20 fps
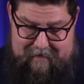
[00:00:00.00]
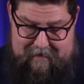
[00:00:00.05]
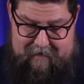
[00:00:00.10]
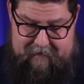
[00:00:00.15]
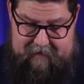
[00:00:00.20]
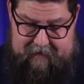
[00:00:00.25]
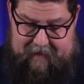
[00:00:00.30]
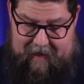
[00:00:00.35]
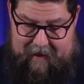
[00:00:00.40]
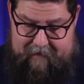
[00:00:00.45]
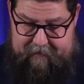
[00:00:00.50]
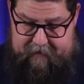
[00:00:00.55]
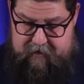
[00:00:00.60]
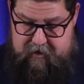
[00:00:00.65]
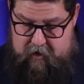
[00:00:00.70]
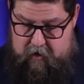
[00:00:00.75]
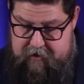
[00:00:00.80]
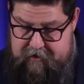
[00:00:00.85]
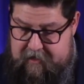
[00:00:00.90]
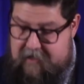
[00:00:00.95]
The Catholic
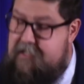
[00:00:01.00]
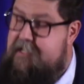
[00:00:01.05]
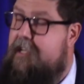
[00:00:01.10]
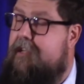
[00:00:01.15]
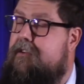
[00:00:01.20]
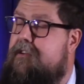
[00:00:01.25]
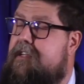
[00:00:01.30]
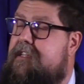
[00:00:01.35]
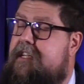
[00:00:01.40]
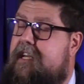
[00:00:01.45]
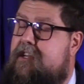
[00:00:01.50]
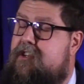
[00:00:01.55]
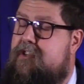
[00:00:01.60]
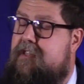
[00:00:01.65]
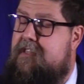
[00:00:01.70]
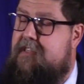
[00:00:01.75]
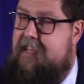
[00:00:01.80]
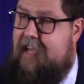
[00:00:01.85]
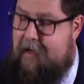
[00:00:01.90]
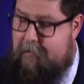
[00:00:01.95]
Church continued to teach the
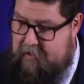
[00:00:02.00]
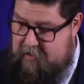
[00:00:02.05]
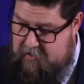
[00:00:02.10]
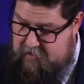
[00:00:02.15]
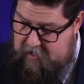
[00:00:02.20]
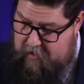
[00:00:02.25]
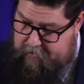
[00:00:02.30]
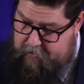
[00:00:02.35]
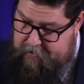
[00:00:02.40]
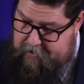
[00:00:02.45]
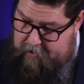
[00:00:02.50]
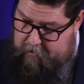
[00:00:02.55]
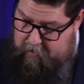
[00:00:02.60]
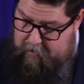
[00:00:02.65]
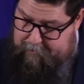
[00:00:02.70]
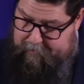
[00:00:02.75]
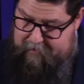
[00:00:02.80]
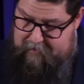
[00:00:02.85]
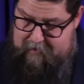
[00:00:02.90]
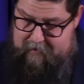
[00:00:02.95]
same in Southern
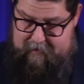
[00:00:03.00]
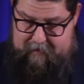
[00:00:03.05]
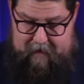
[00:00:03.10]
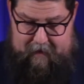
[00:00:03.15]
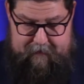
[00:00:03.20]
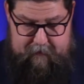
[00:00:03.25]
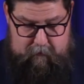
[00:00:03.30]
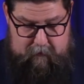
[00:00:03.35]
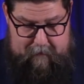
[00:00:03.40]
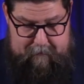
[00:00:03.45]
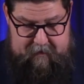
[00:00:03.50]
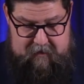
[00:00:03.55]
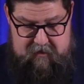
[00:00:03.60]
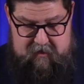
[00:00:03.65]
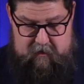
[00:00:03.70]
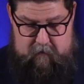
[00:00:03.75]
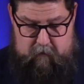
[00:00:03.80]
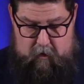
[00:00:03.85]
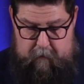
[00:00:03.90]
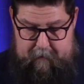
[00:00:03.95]
Europe and the remnants of
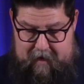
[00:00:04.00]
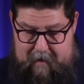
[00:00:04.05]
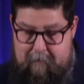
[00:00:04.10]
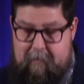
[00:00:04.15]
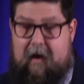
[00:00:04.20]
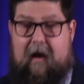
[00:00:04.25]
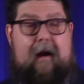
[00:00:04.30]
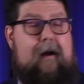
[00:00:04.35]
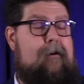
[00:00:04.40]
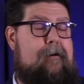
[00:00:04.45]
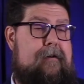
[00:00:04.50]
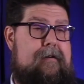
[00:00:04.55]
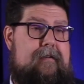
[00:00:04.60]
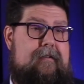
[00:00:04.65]
the Roman Empire.